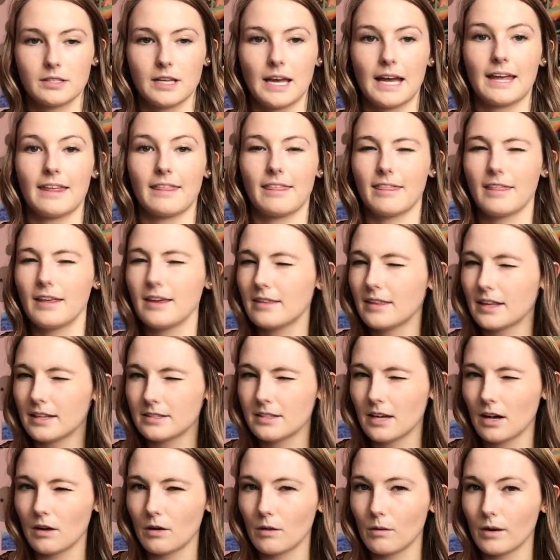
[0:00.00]
I think that's
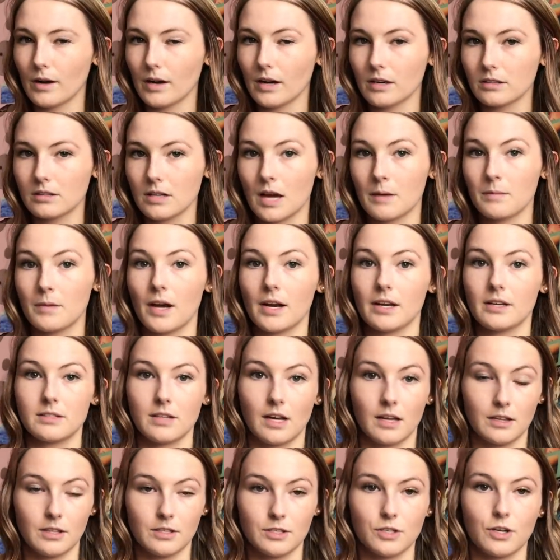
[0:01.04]
how it works. I'm not
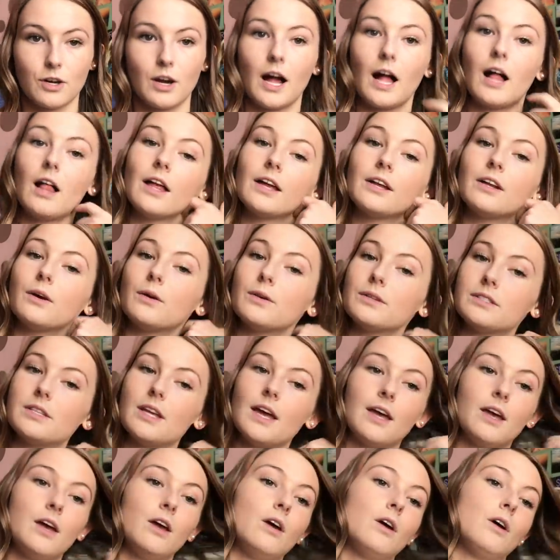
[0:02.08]
exactly sure. All I know is
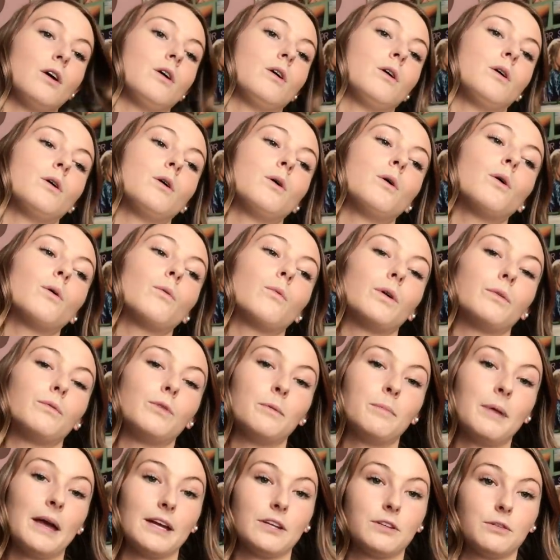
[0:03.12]
that when we
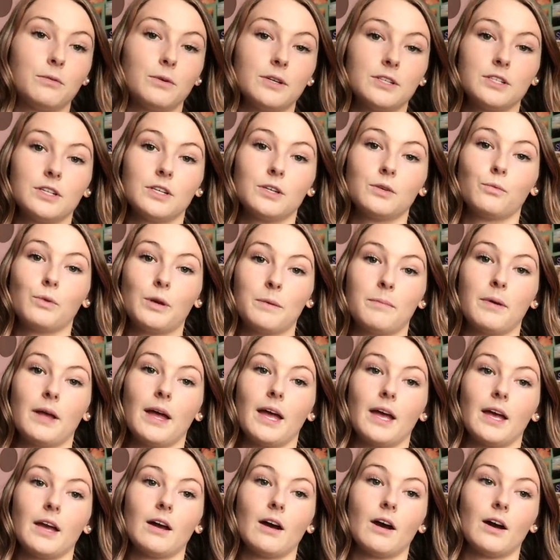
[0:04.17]
pay tuition, we
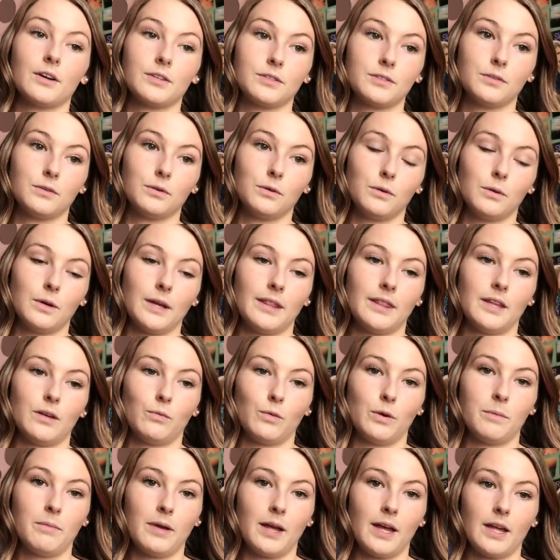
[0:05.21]
pay our school, and then
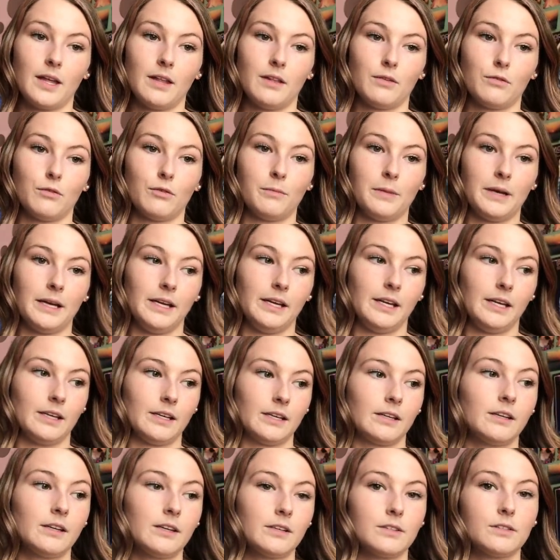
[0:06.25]
we pay the remaining
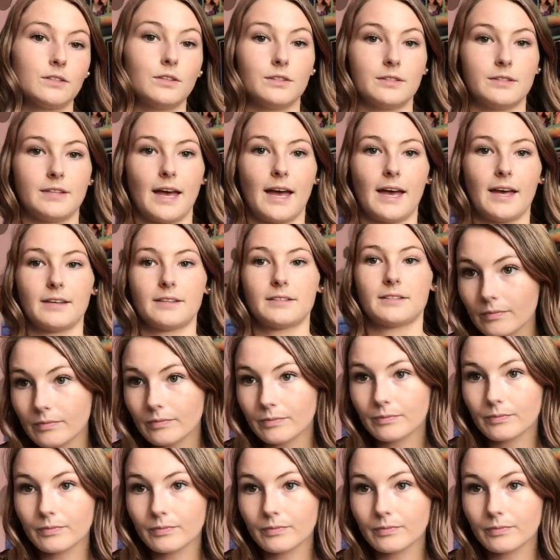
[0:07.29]
to SAS.